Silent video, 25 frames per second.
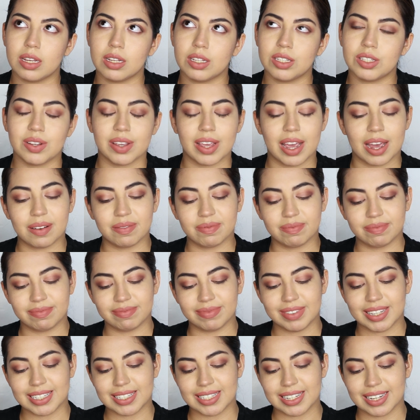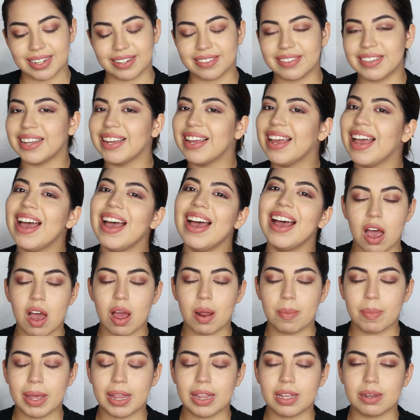yeah, that's it.
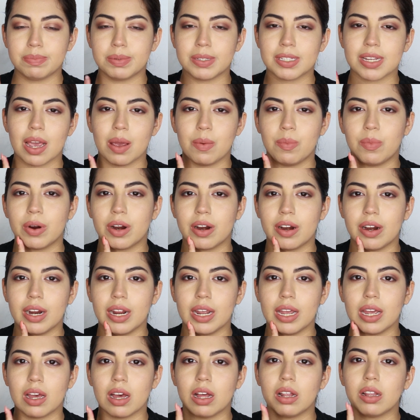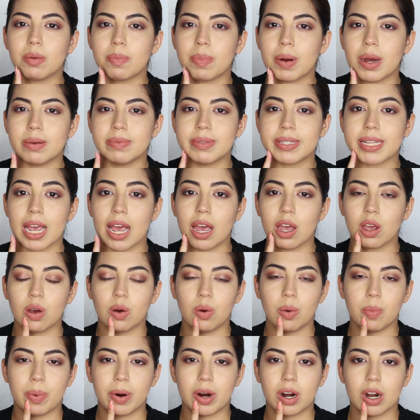On my lips, I'm wearing ColourPop's
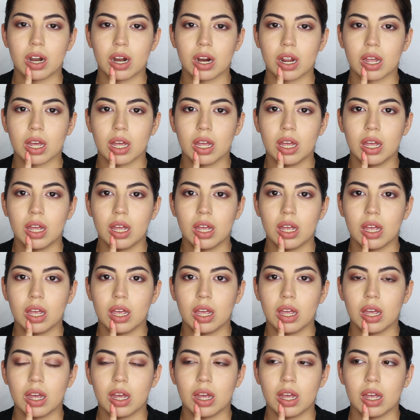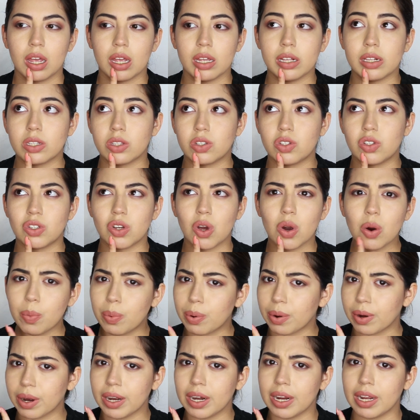Echo Park. It's so
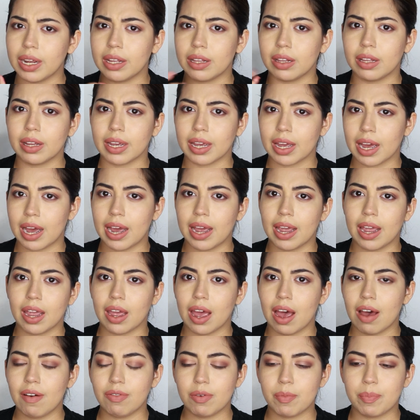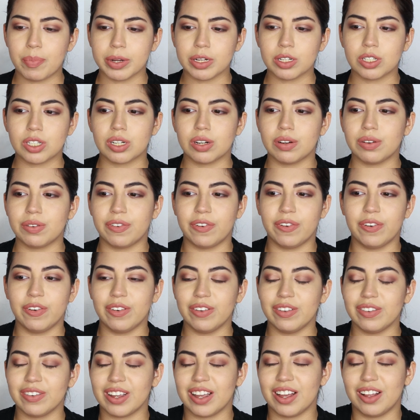pretty. Like, I have a bunch of
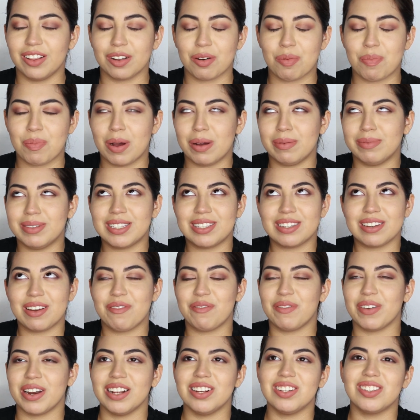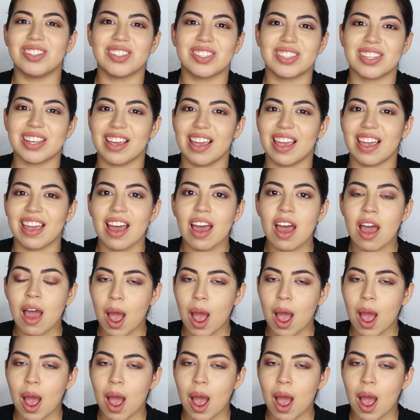ColourPop stuff, and I just like,